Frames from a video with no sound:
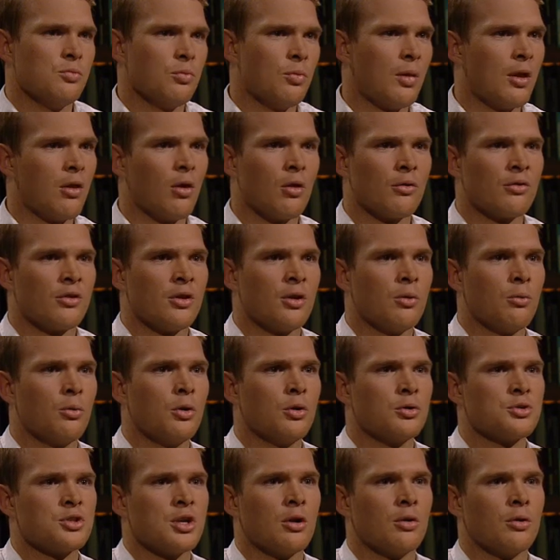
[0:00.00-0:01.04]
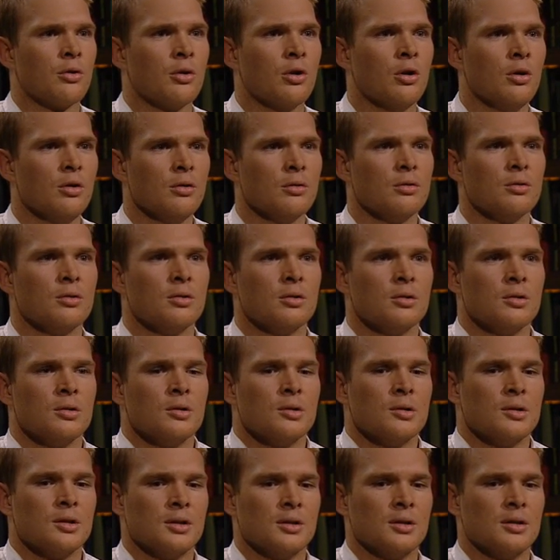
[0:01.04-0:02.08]
whether I was in a wheelchair or not.
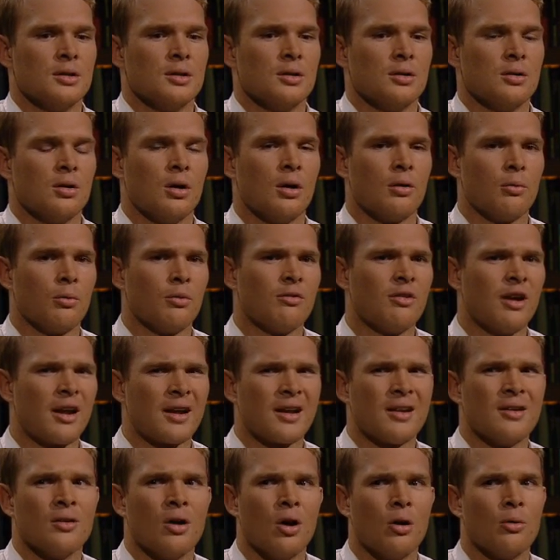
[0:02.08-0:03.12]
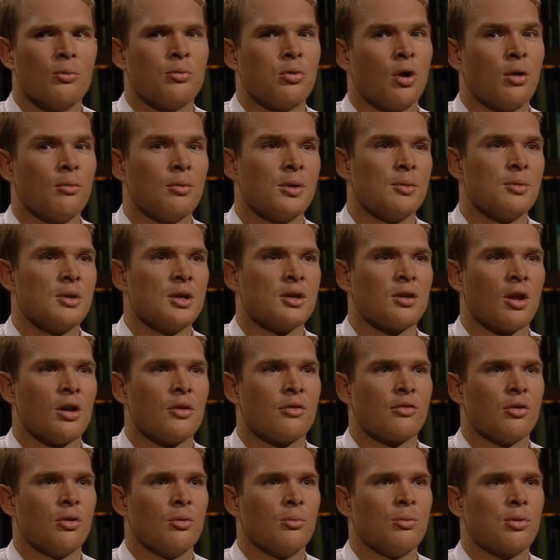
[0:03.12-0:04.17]
I would reckon I would probably be
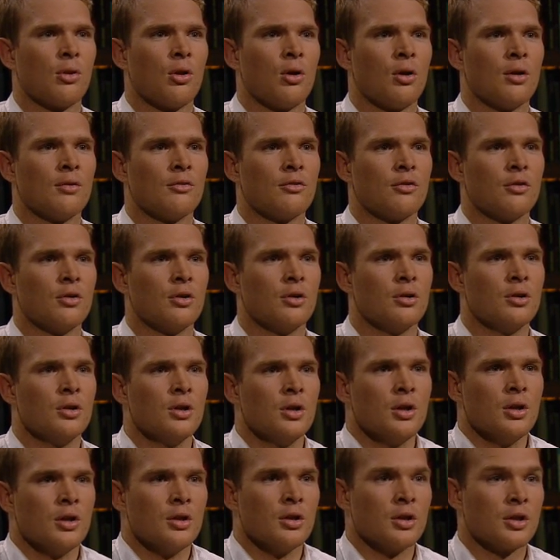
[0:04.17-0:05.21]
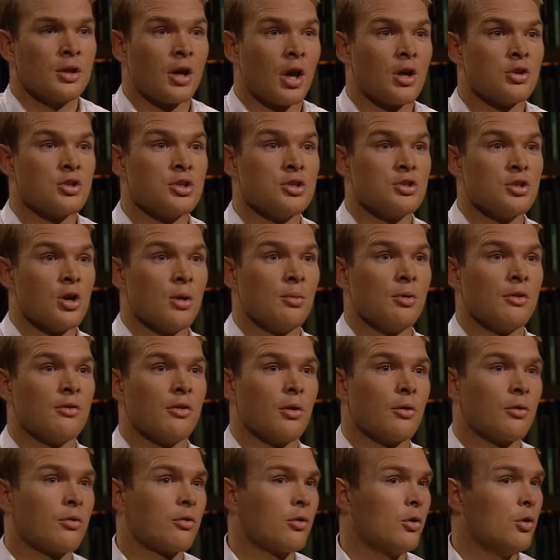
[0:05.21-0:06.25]
close to applying for the coaching job if I
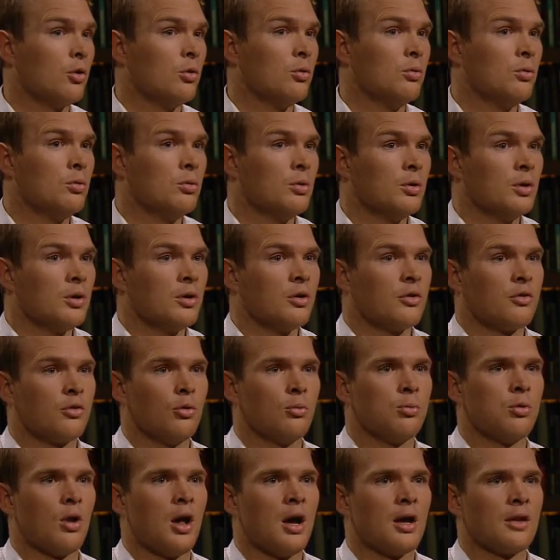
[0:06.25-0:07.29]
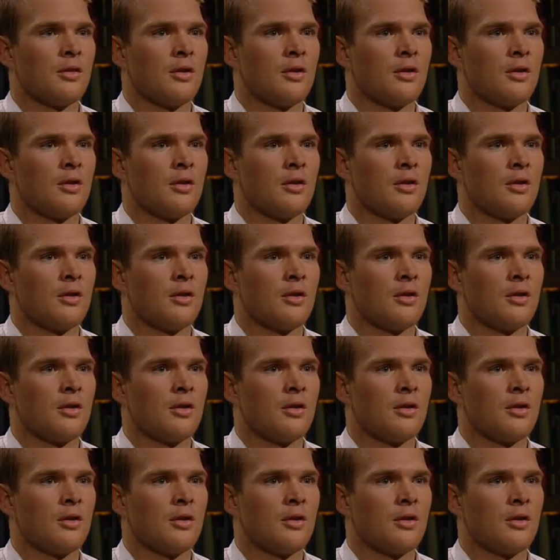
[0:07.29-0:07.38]
was still playing